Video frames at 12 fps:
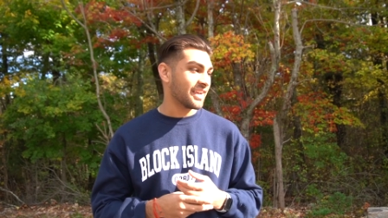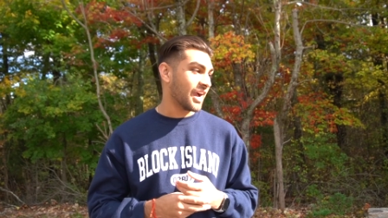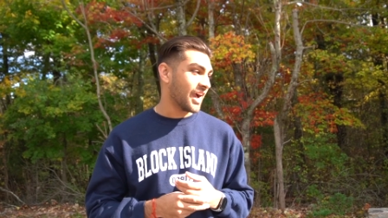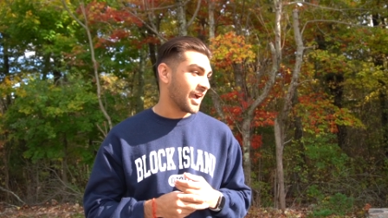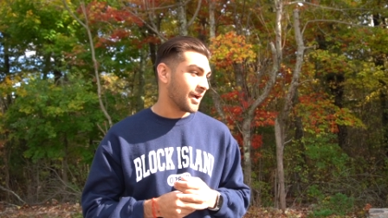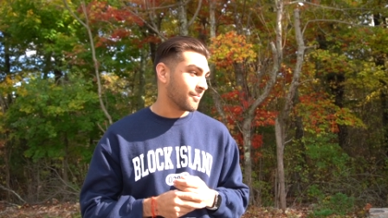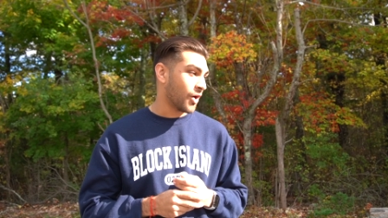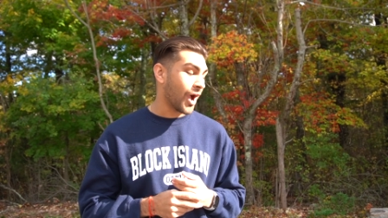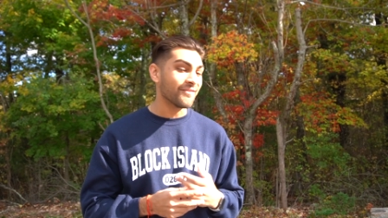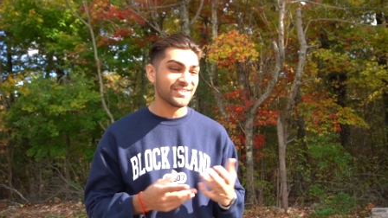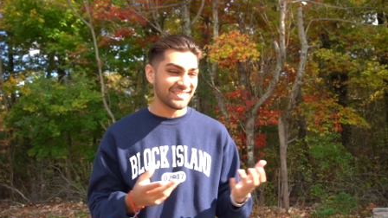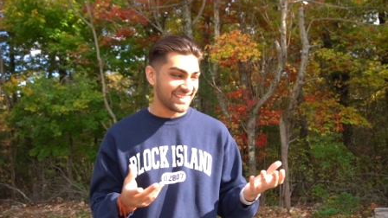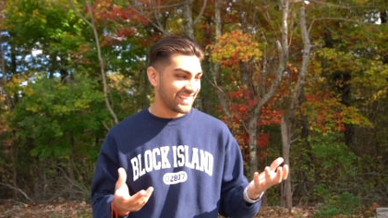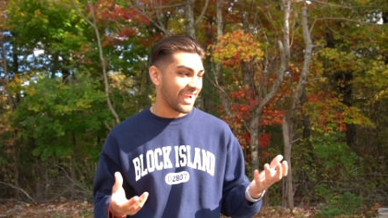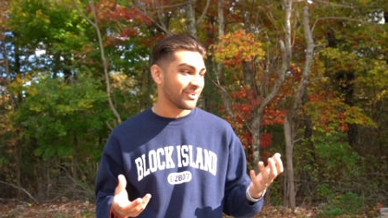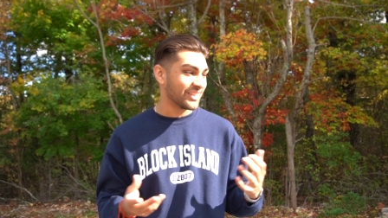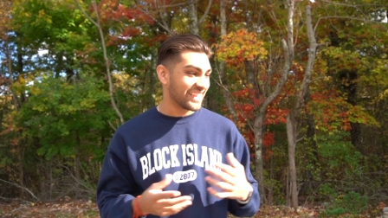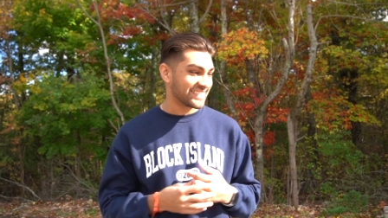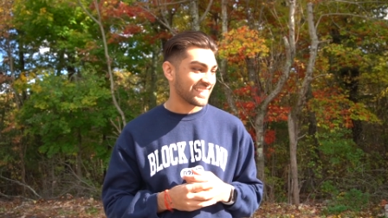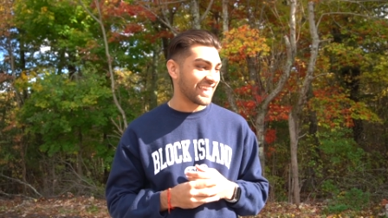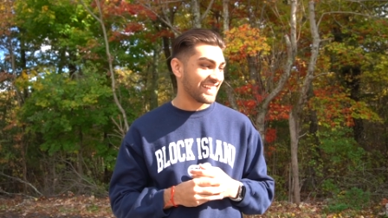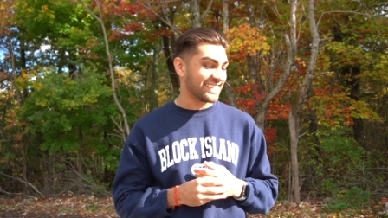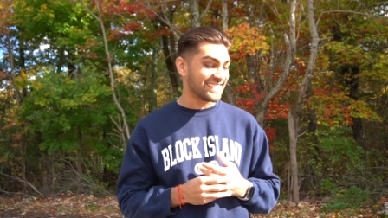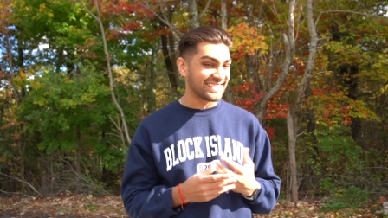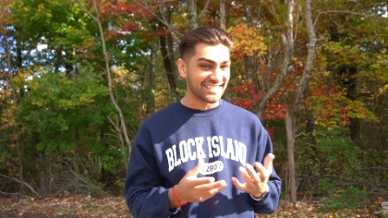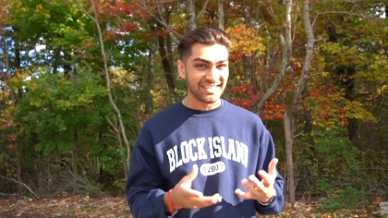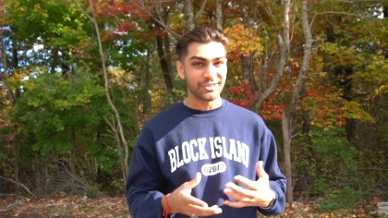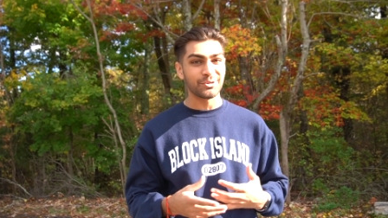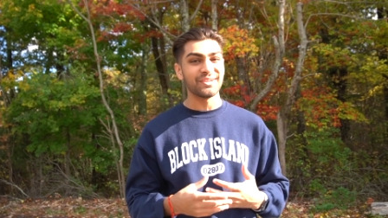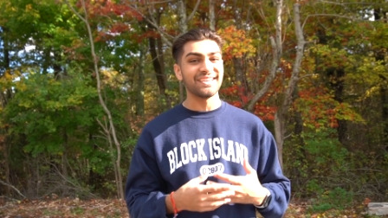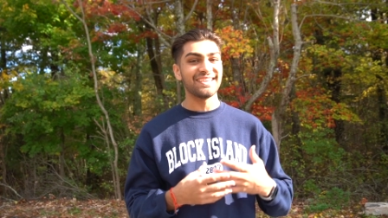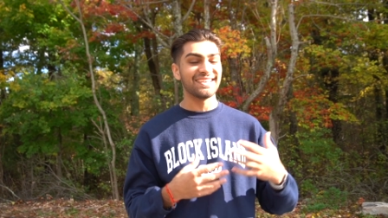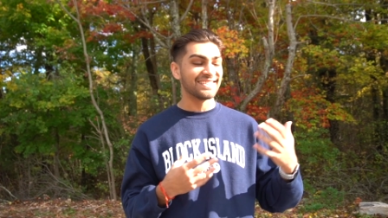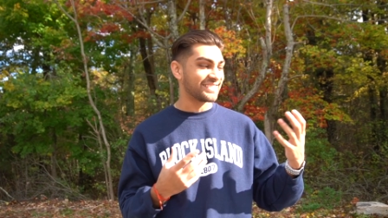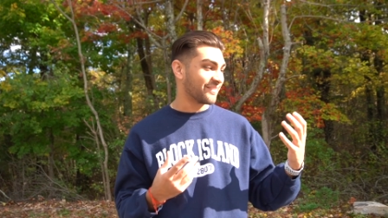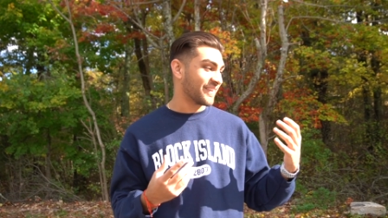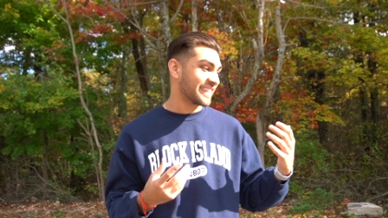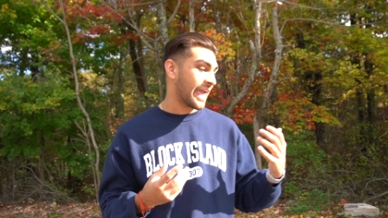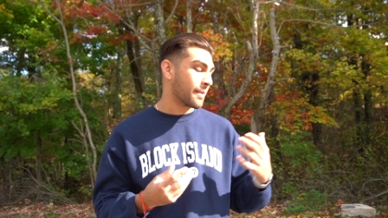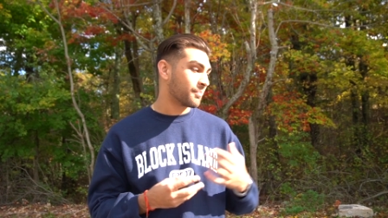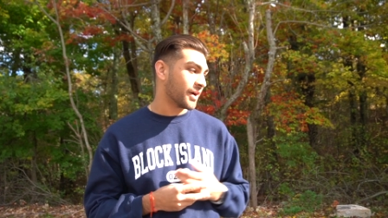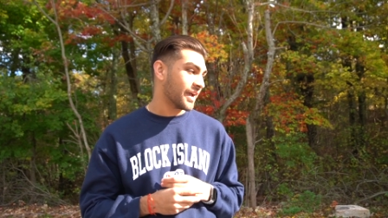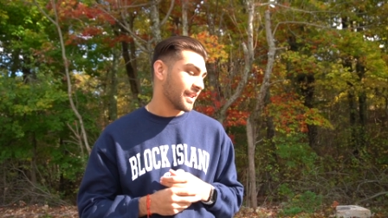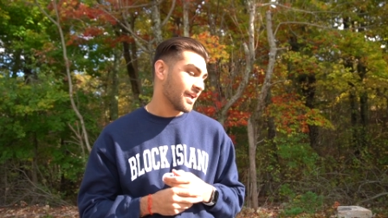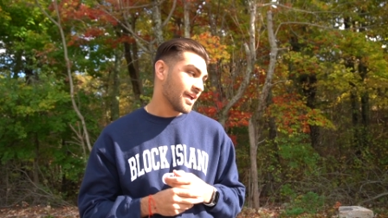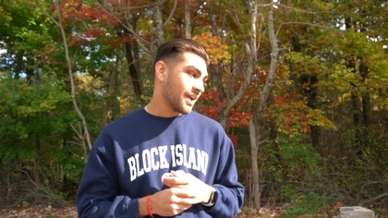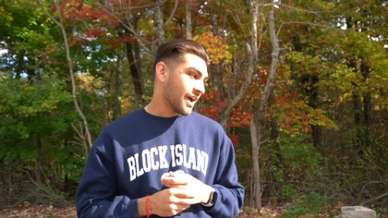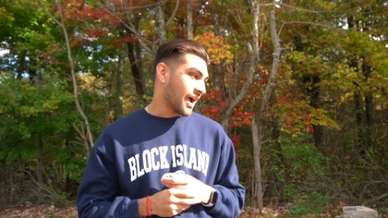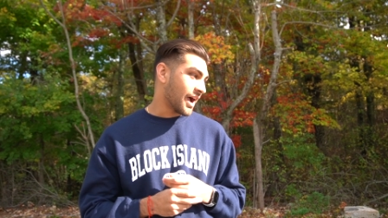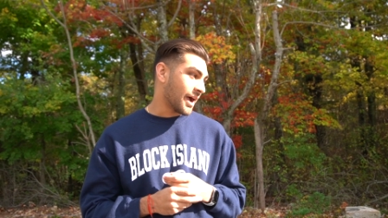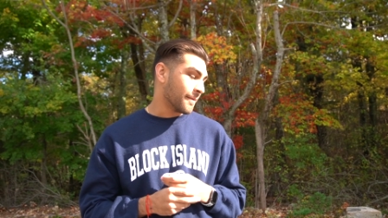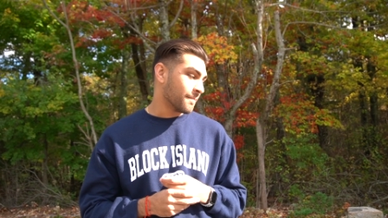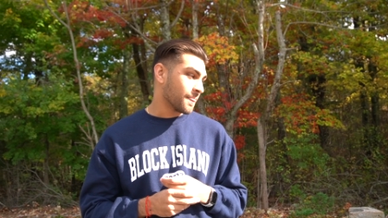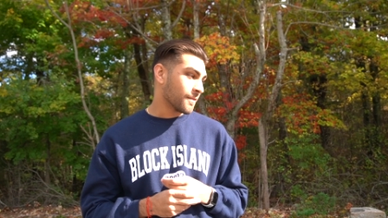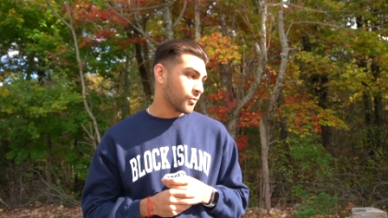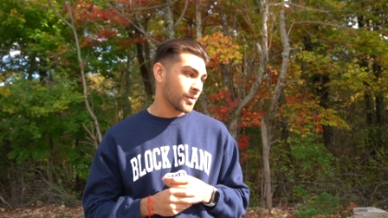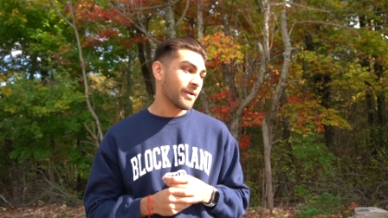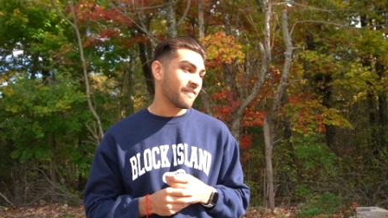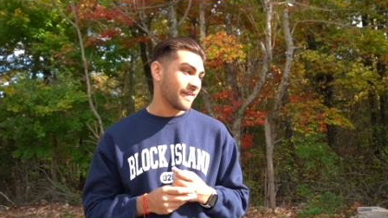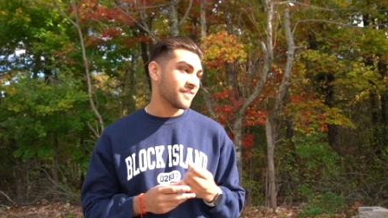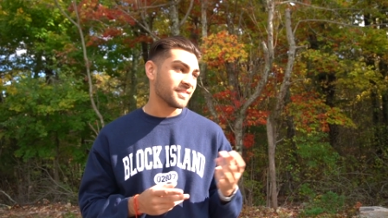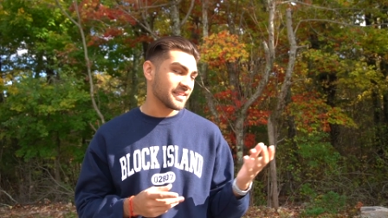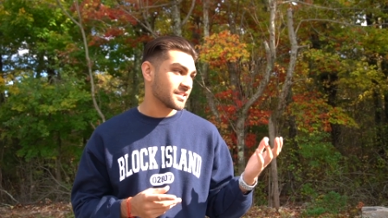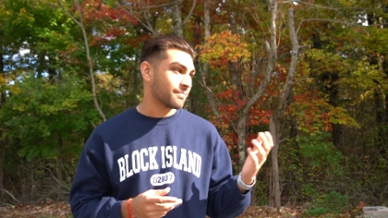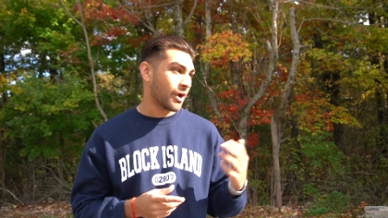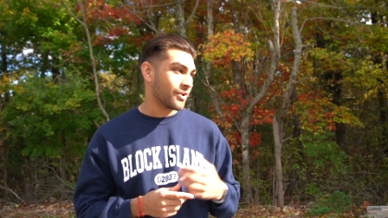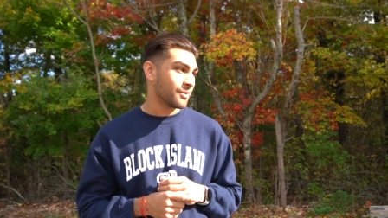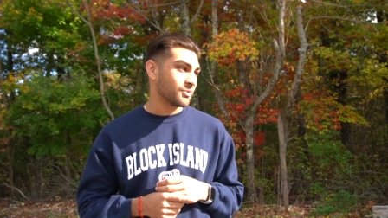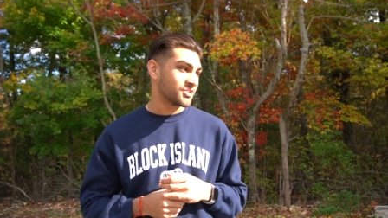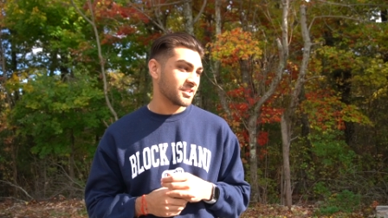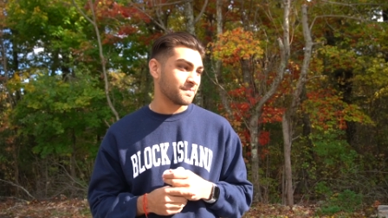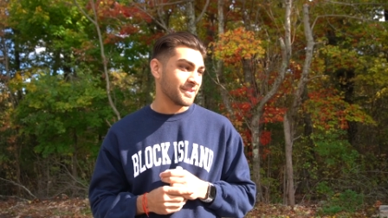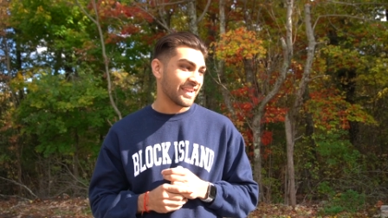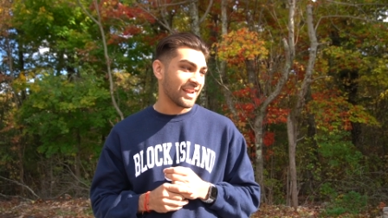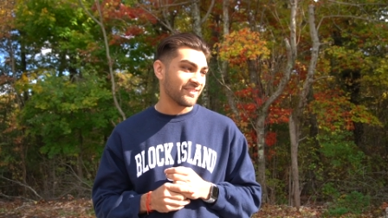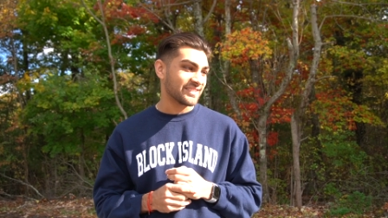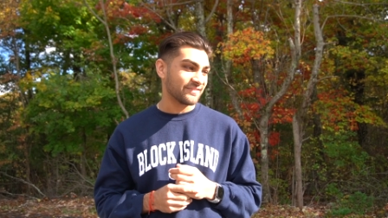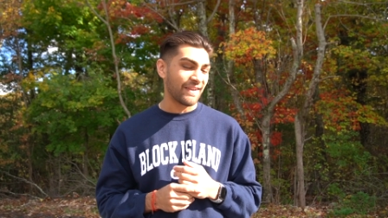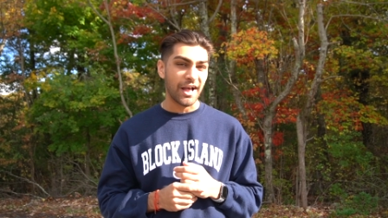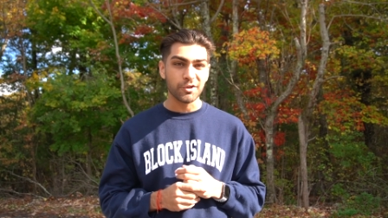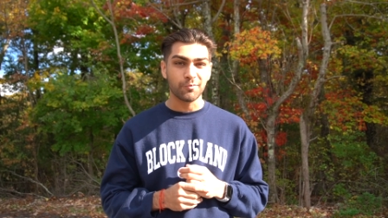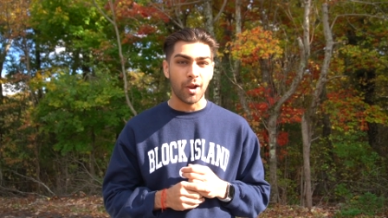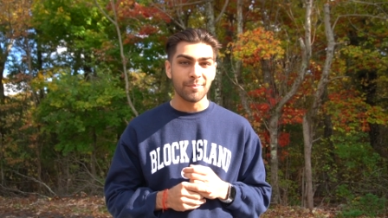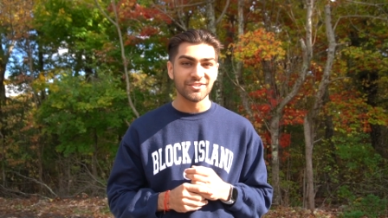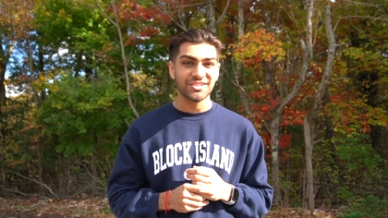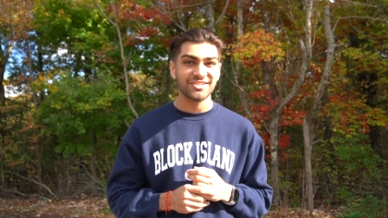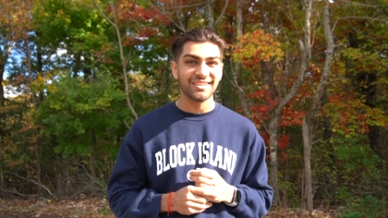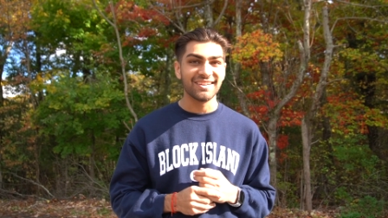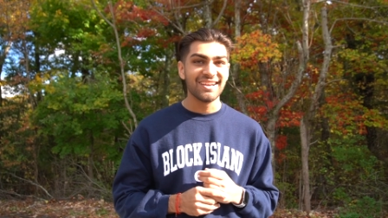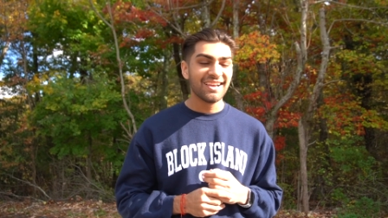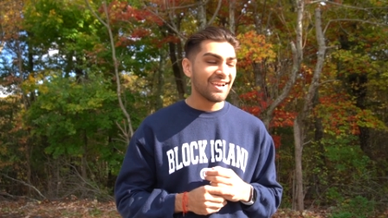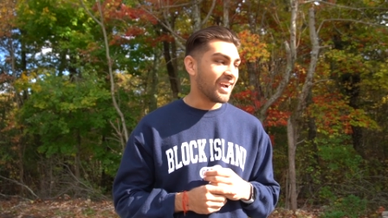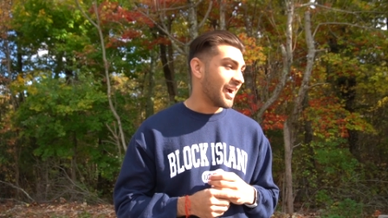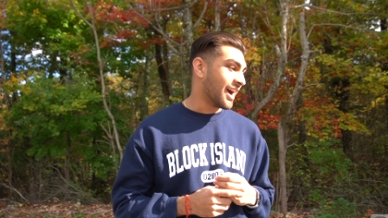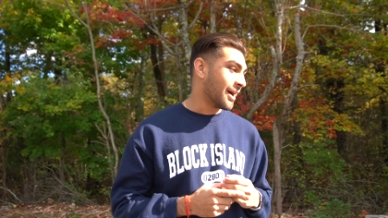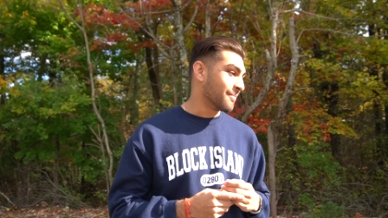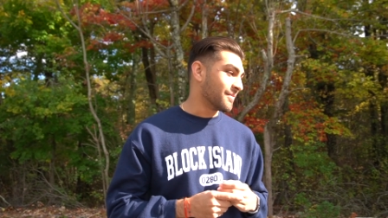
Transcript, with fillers: Um, obviously, I would like to get an E sixty-three and stuff like that, but um, one of my favorite things about it would just be kind of its value proposition. Um,